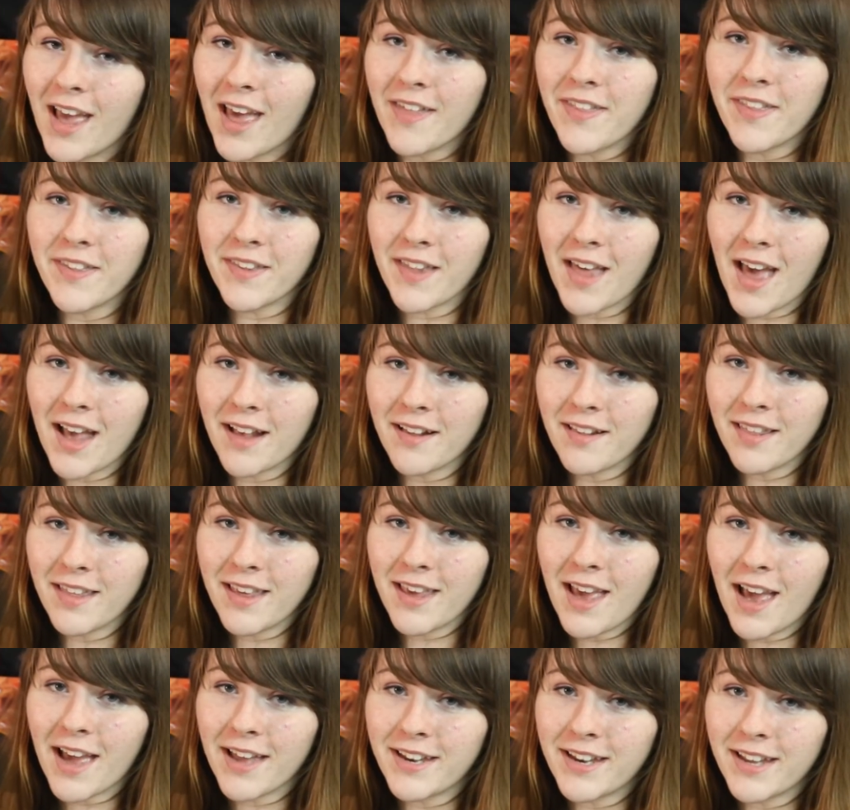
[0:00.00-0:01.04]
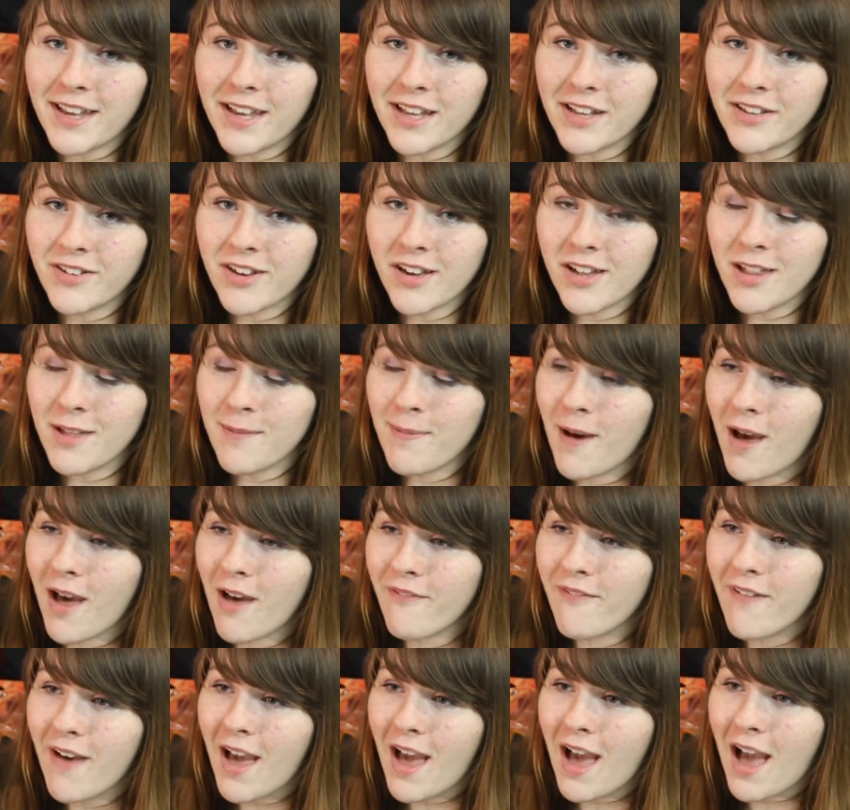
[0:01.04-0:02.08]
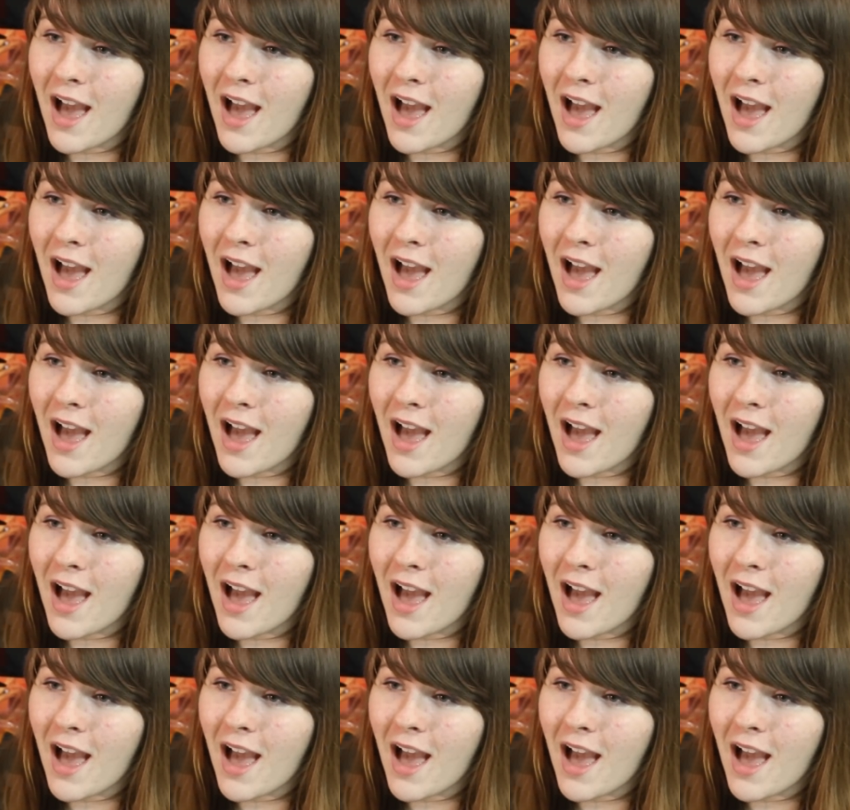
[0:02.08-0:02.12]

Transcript: And then lastly, I did get Jigglypuff.